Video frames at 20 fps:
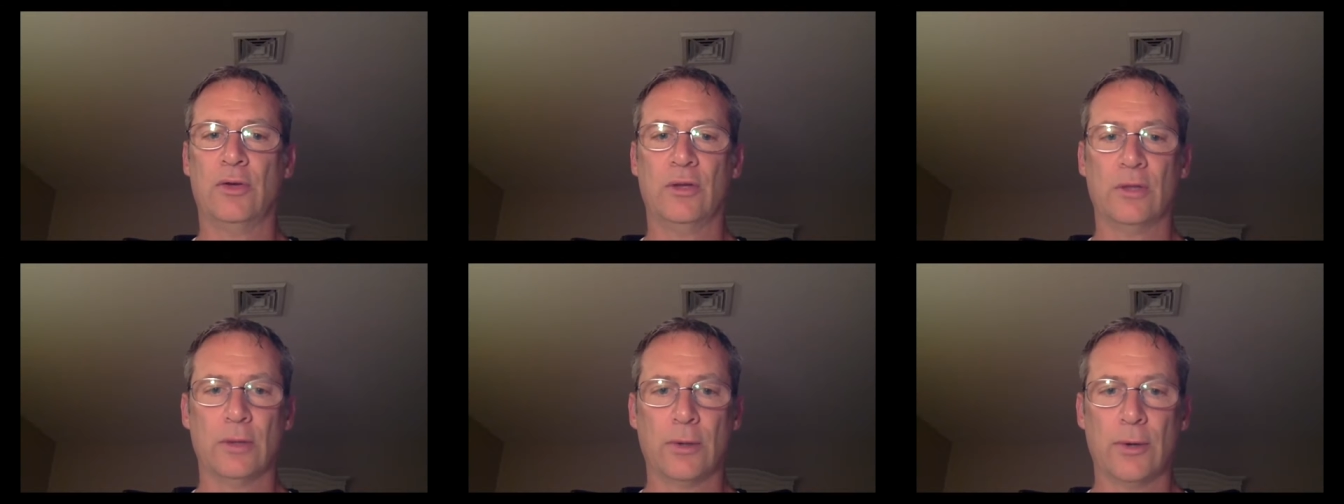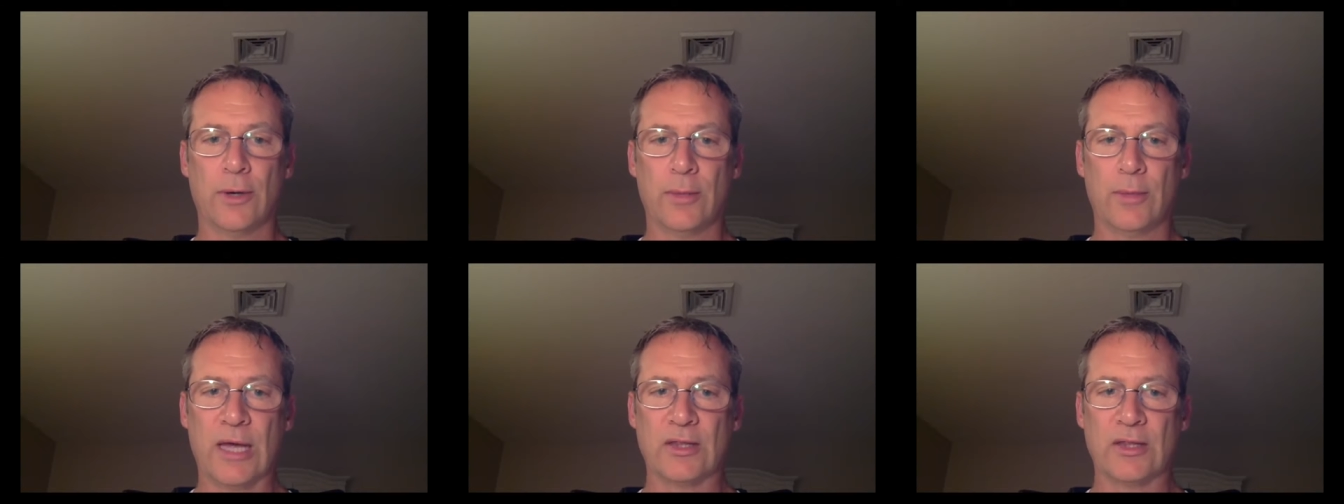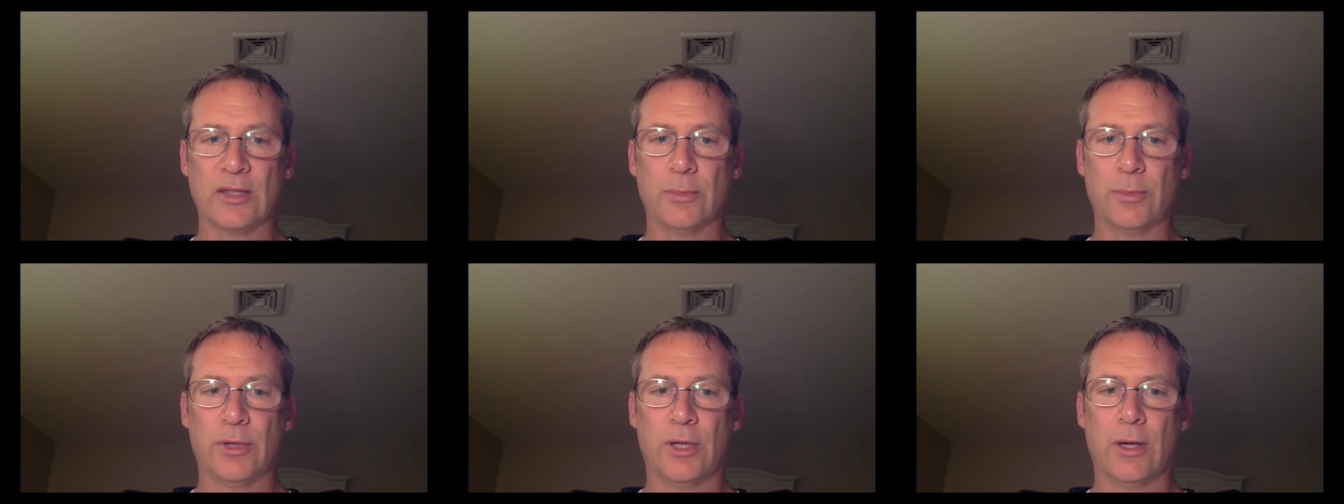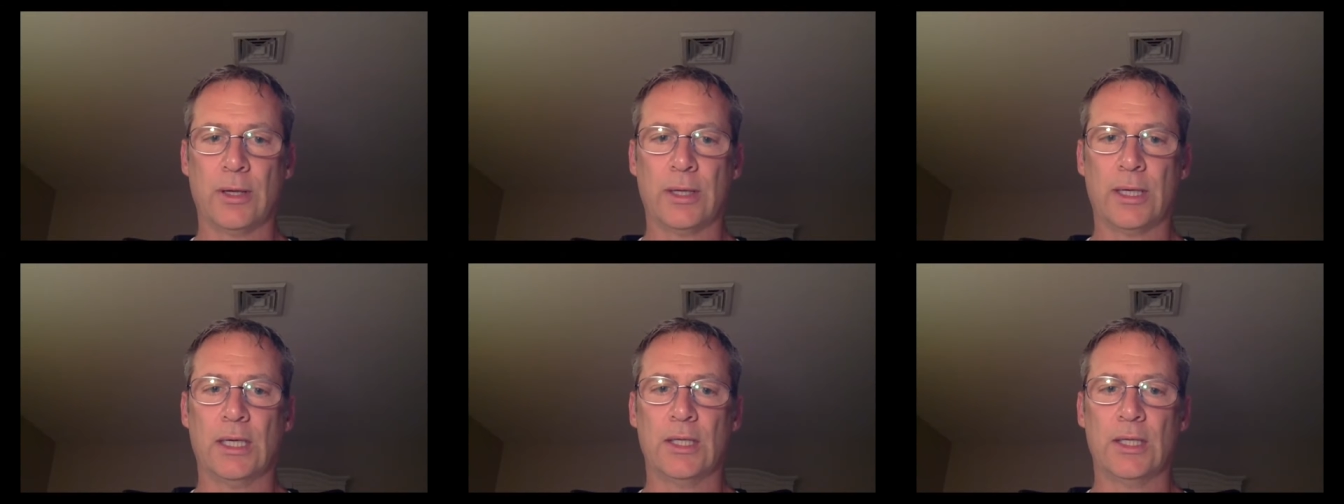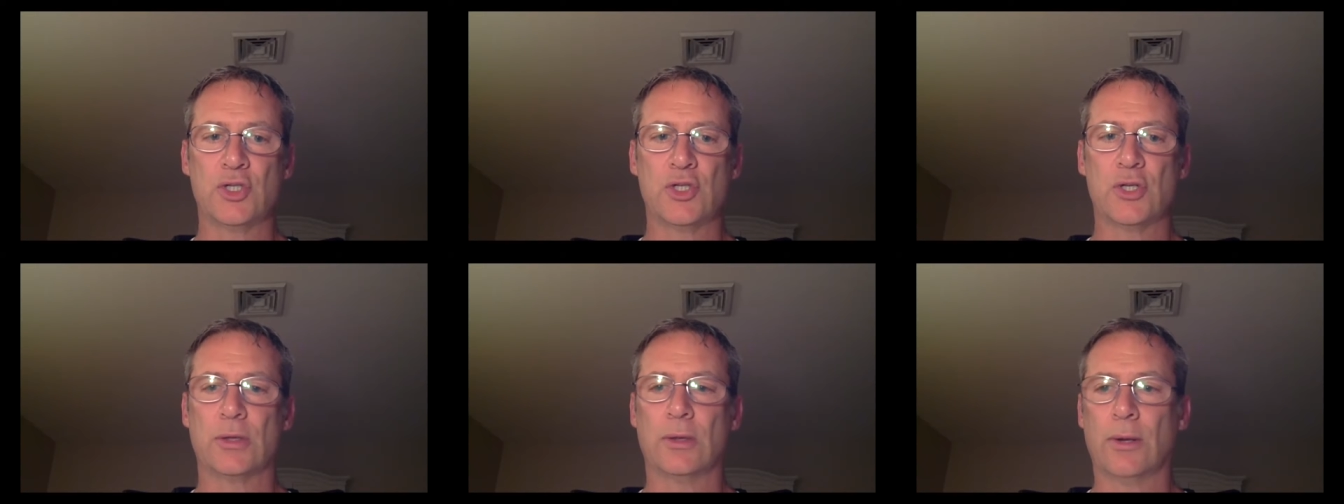you learn about the
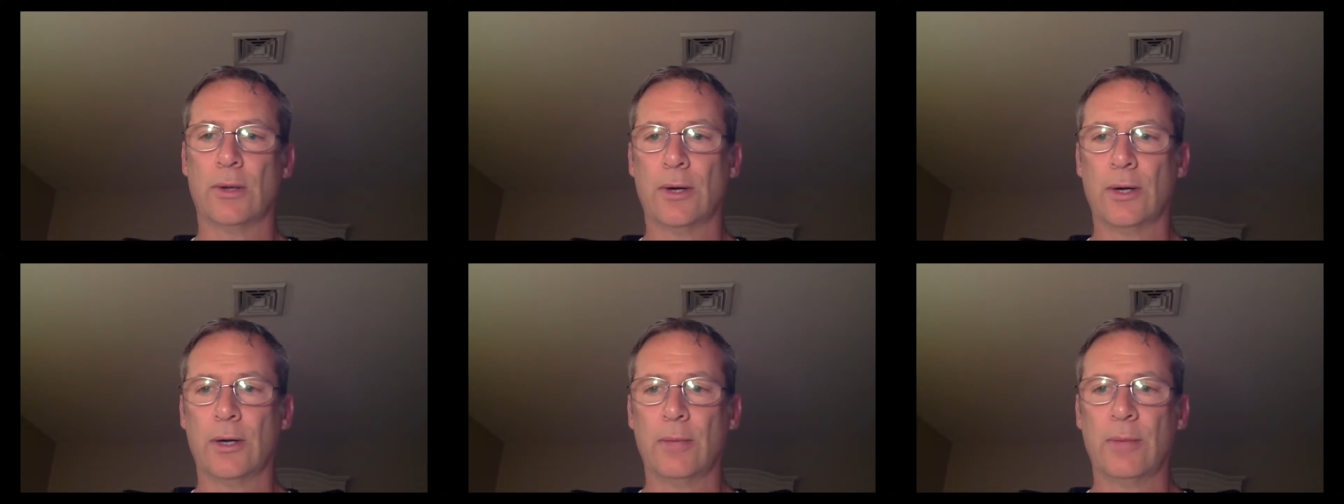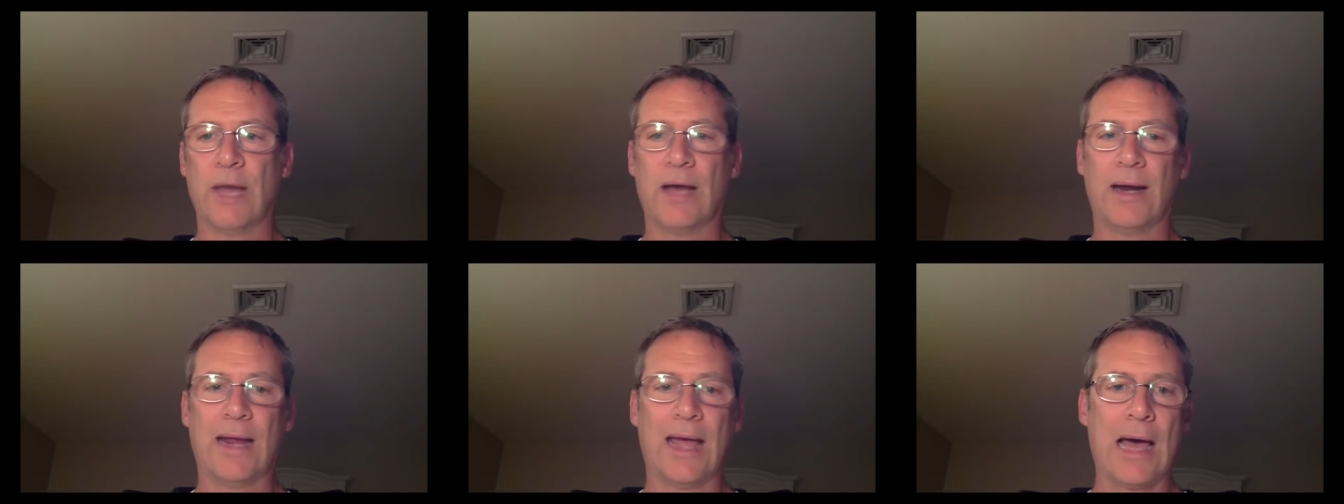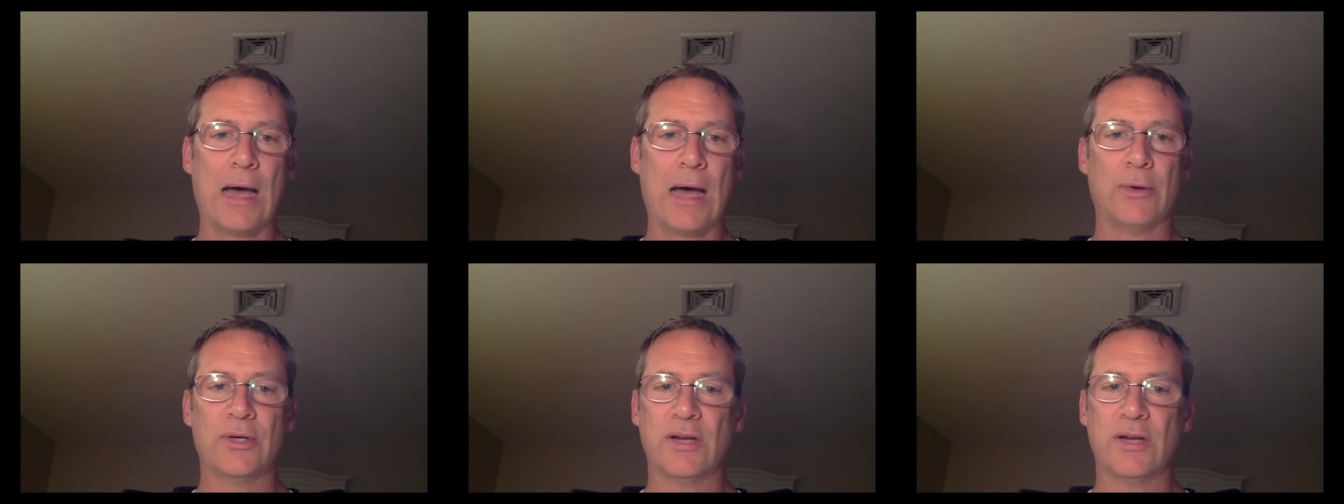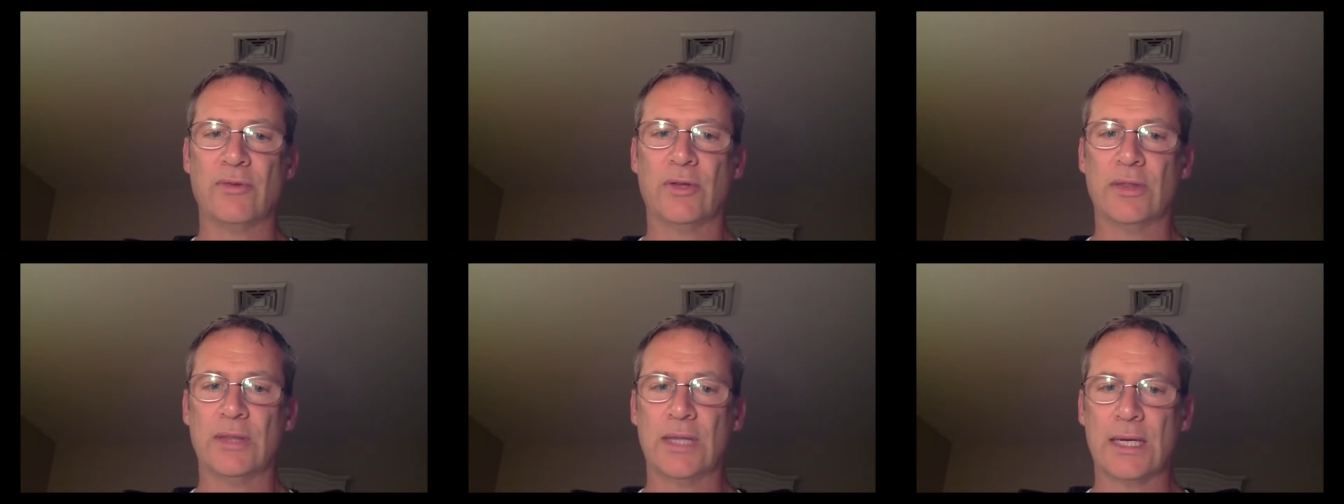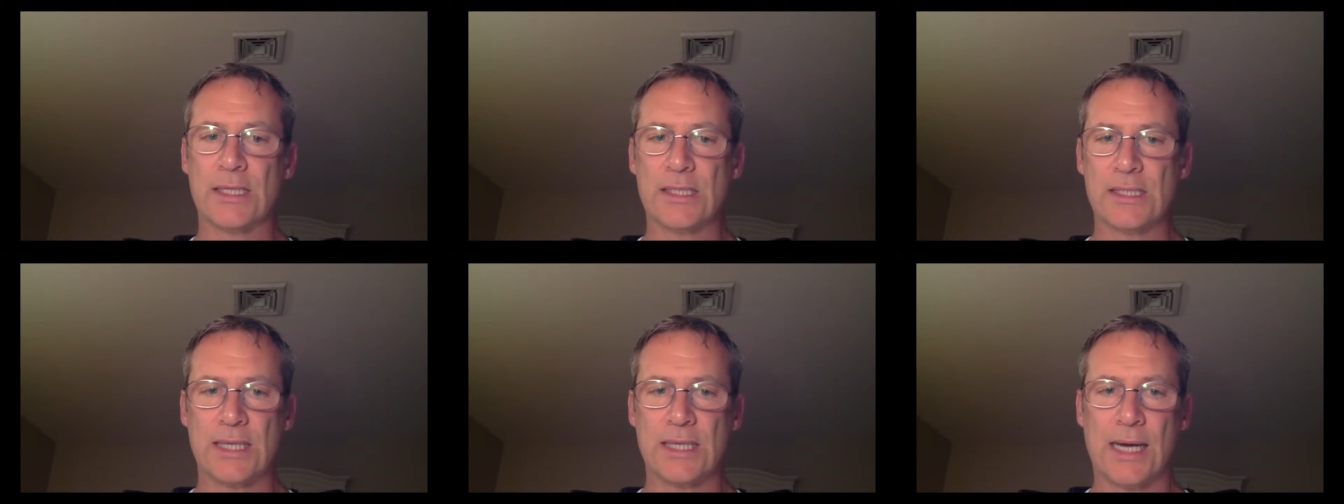plugins, you learn about how different
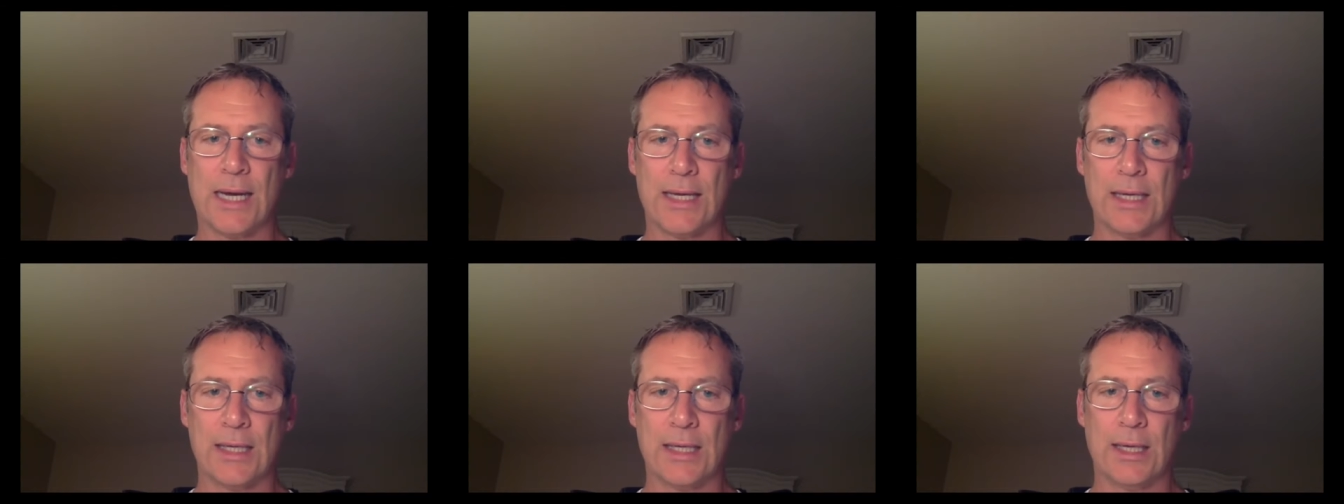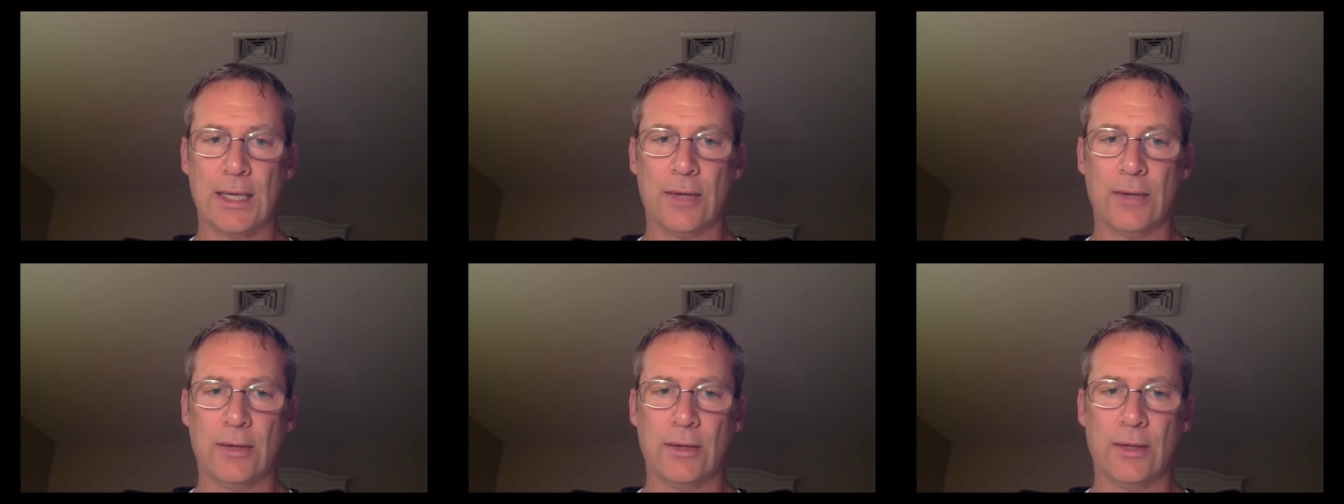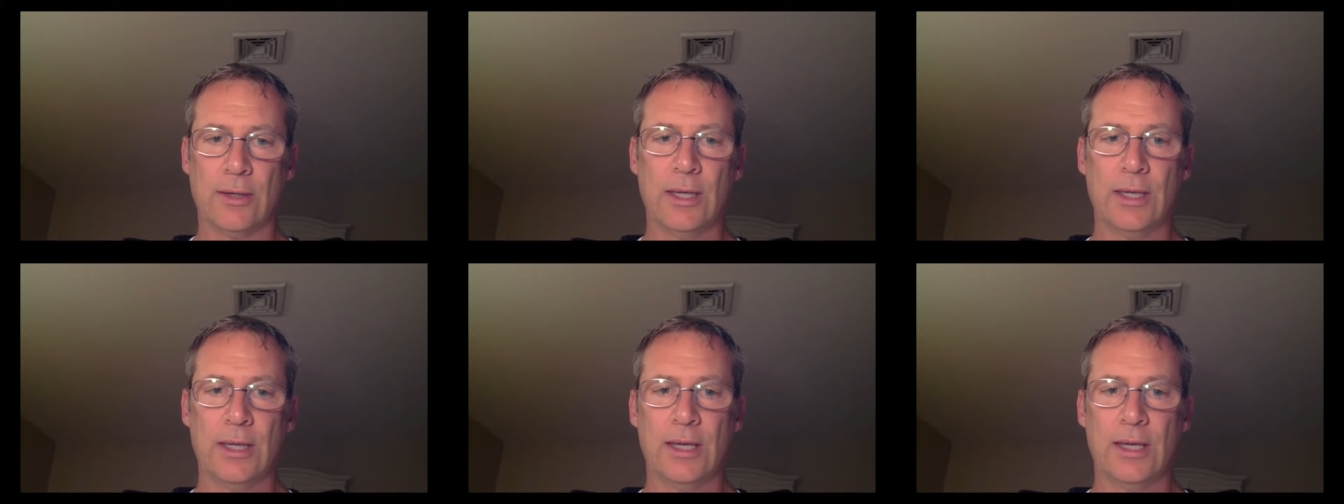things tie together.